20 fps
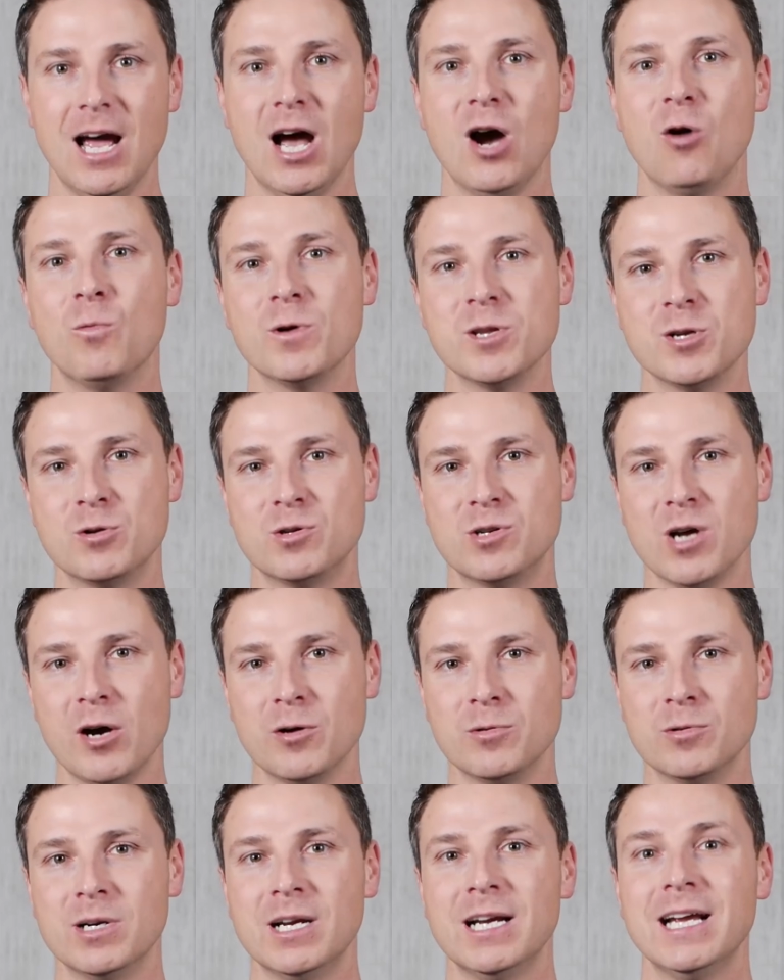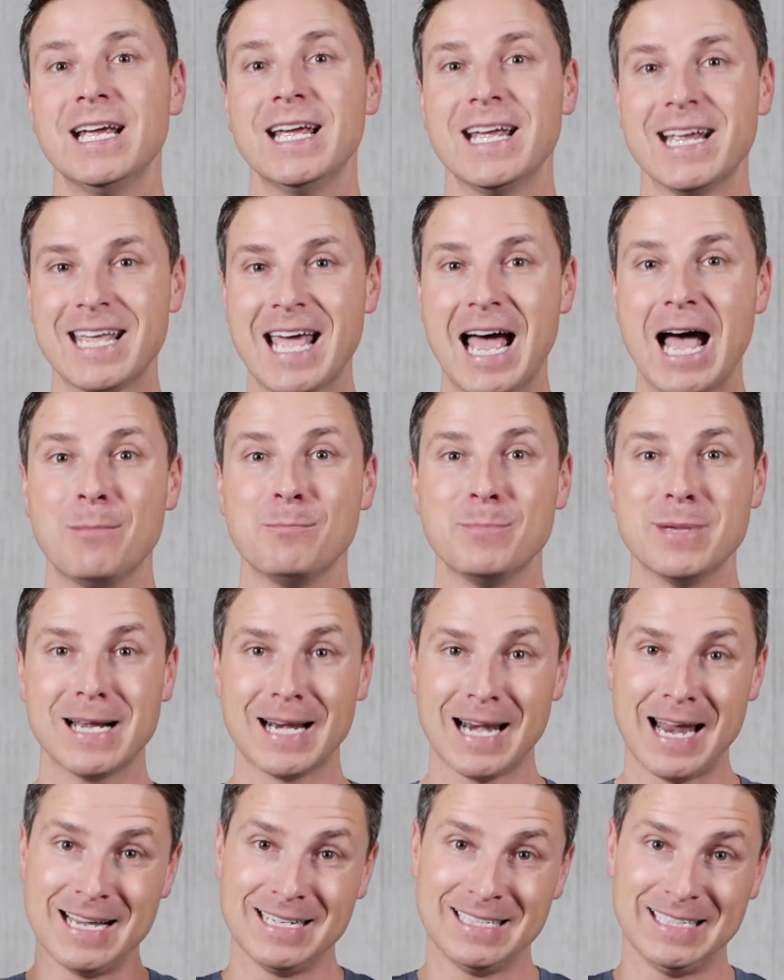And when you don't, it can be
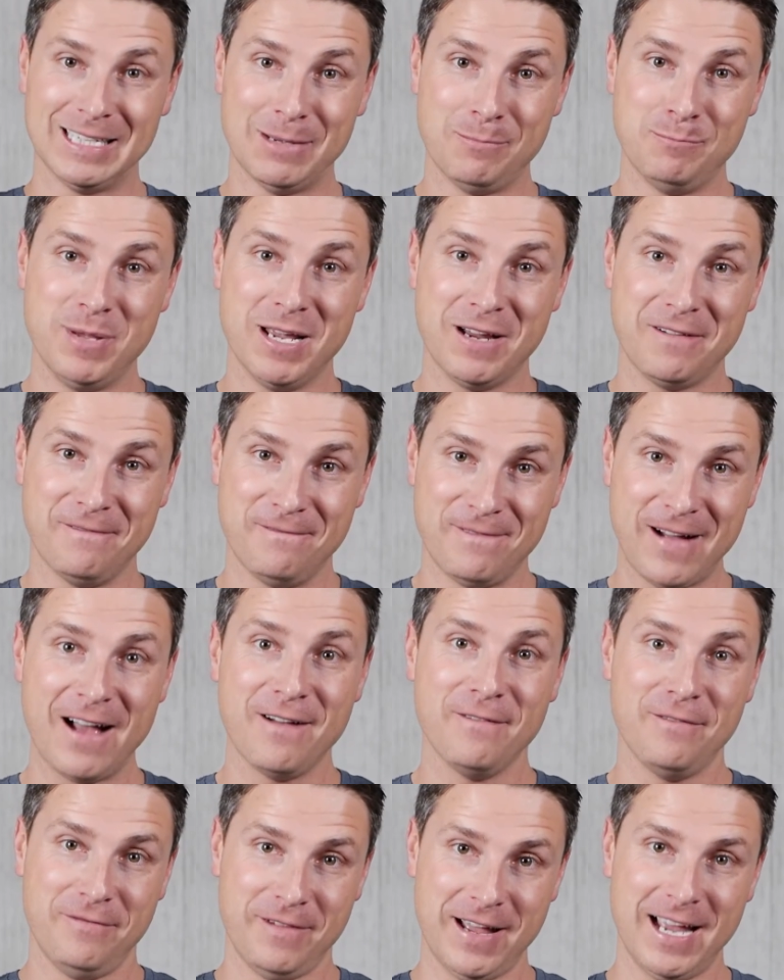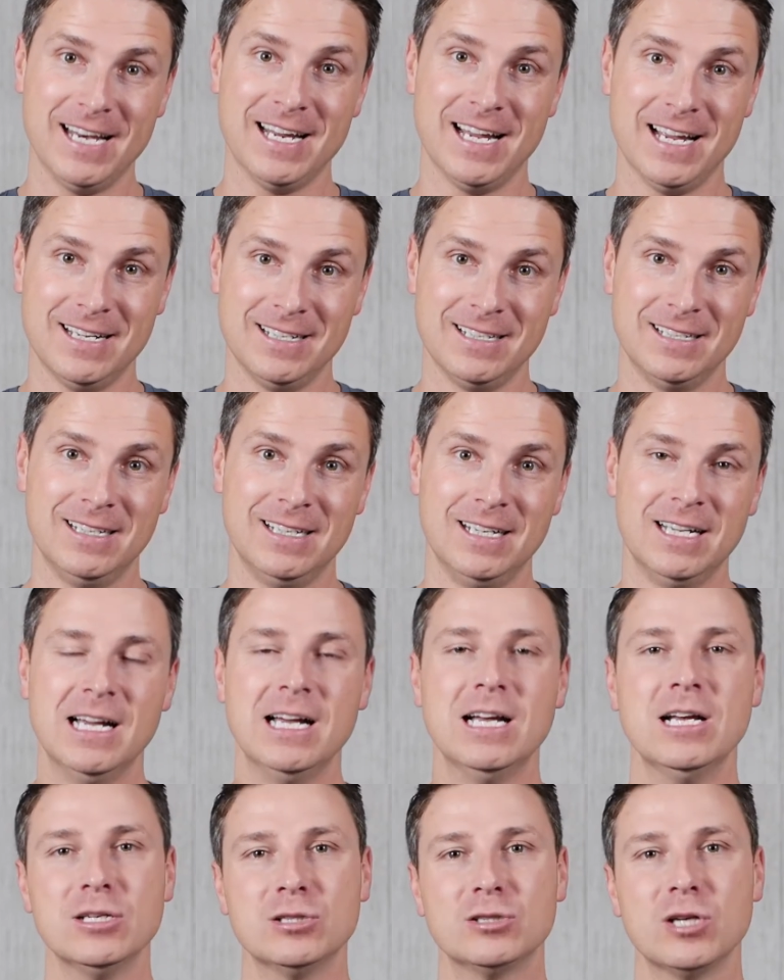classed as a big fat failure.
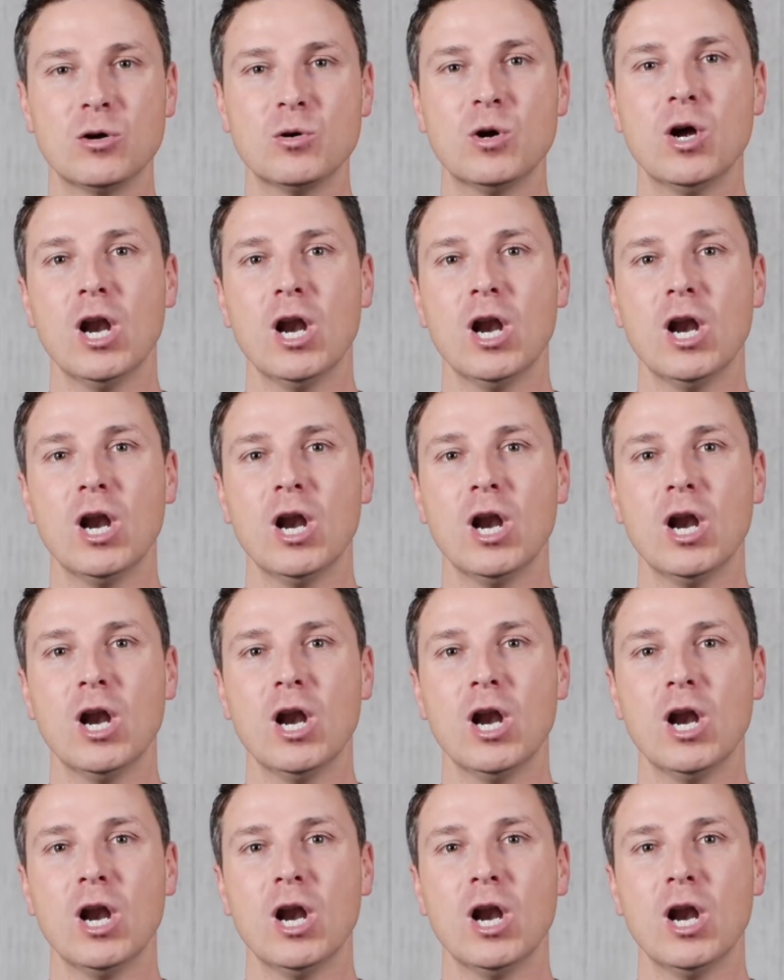So